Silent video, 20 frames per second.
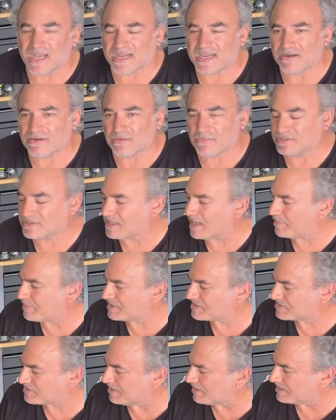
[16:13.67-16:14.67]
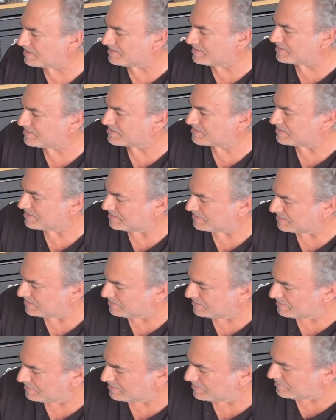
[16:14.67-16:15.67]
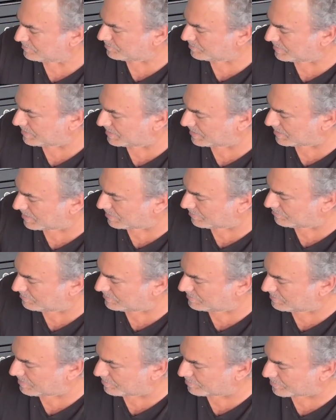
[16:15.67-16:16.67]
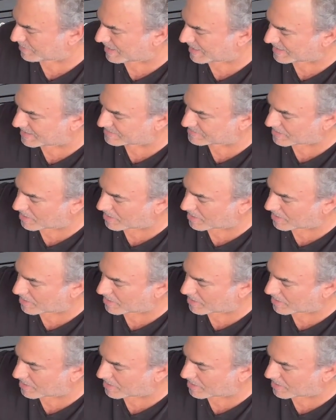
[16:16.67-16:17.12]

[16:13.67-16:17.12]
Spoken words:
I don't know what time I started this, but not bad.